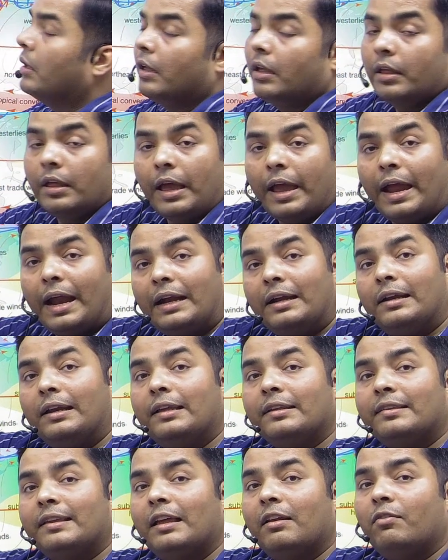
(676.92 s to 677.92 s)
Hadley
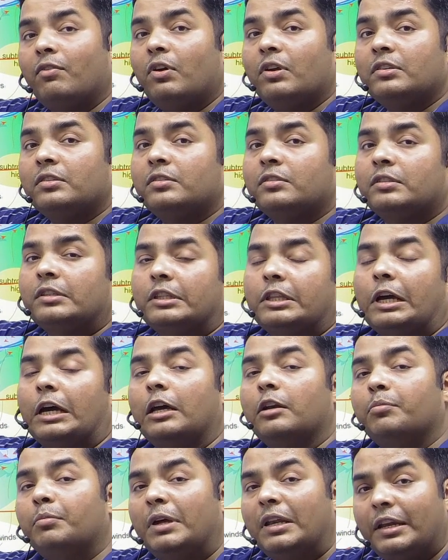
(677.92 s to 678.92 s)
cell was
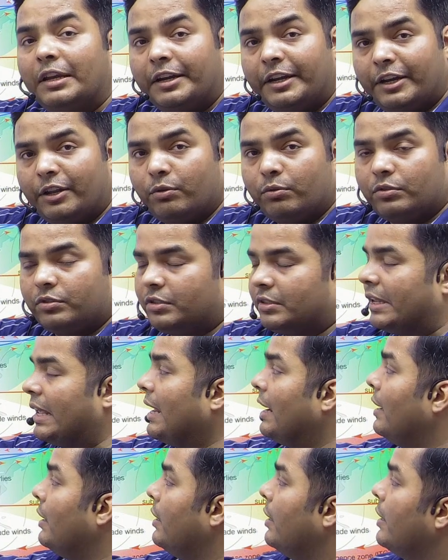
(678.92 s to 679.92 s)
thermal induced
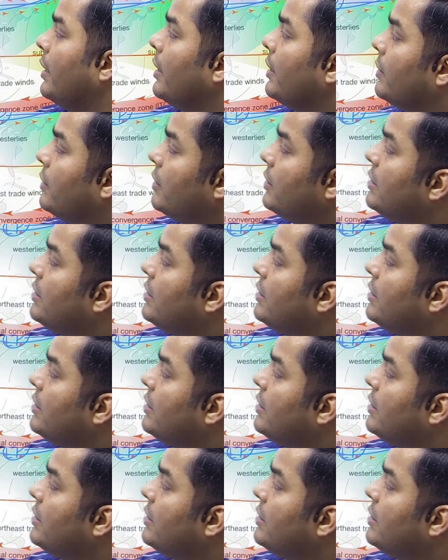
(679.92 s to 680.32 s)
cell. This